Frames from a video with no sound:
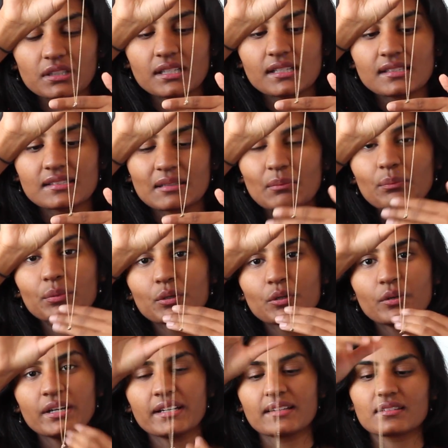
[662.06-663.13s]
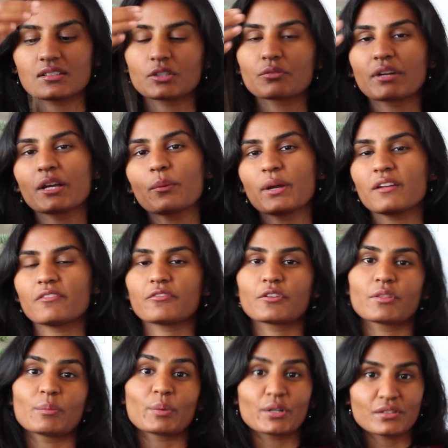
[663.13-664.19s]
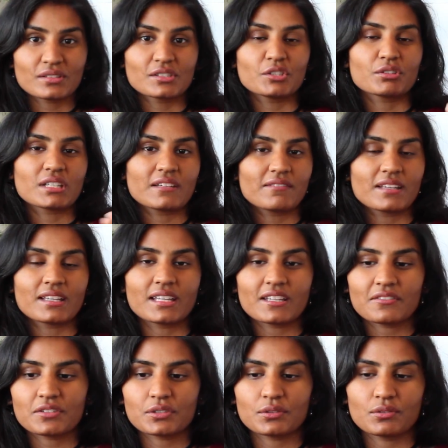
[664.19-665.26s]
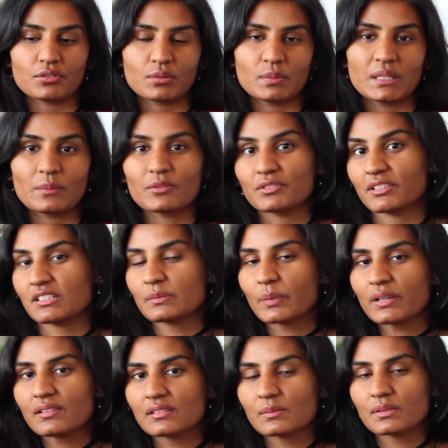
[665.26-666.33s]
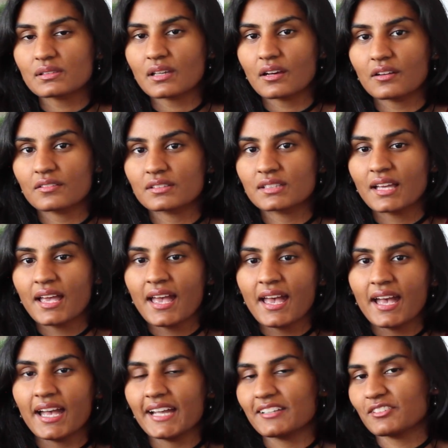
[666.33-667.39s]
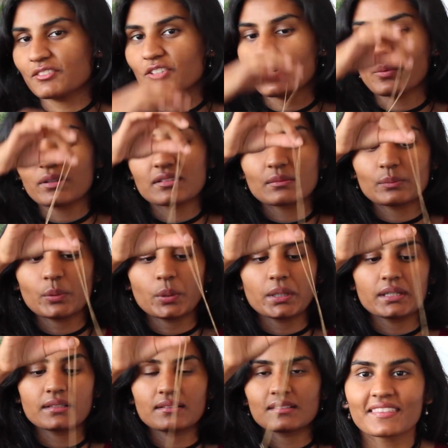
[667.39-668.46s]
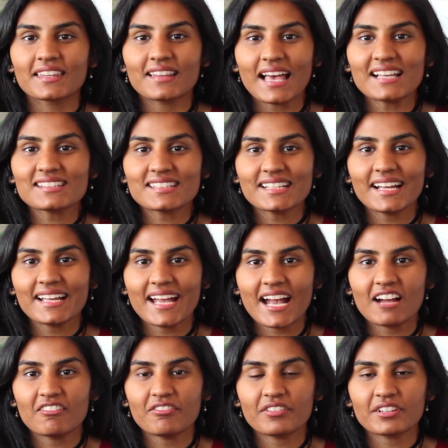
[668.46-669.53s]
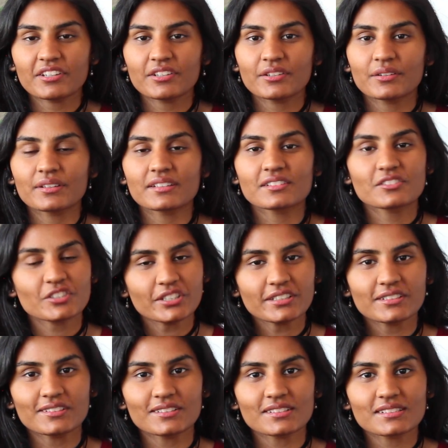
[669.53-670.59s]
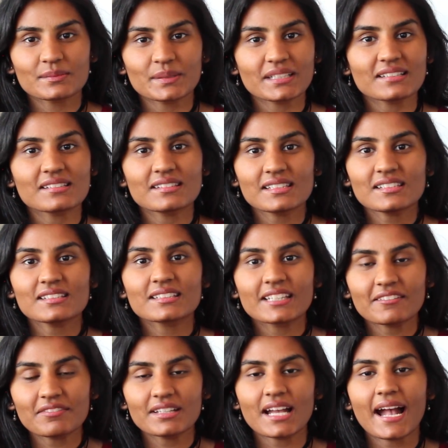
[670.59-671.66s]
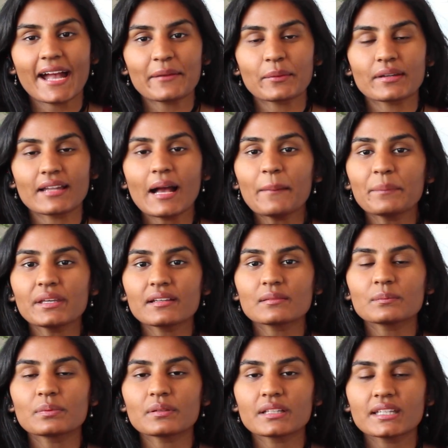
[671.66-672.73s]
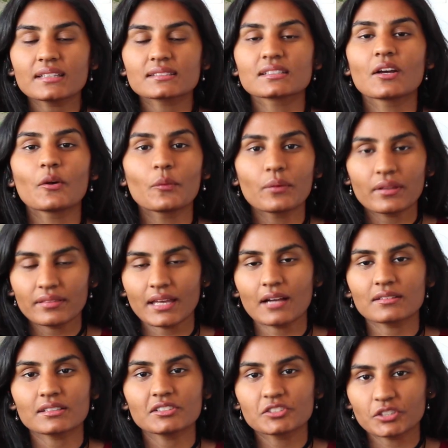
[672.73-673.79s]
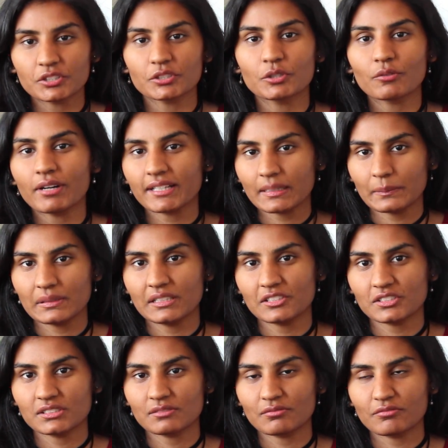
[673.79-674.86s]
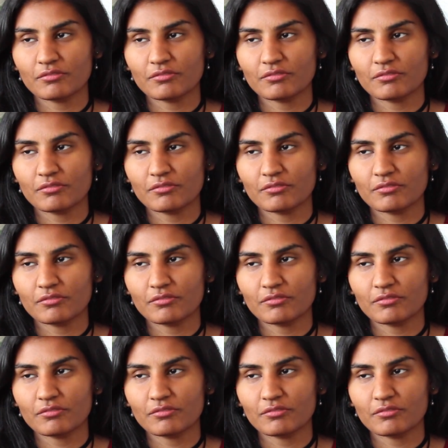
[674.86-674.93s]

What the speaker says: really simple, and it's a great way for the person you're giving gift to be able to express themselves and to know what's important. The last thing I have for you is journals, because this gift guide would not be complete without a journal recommendation,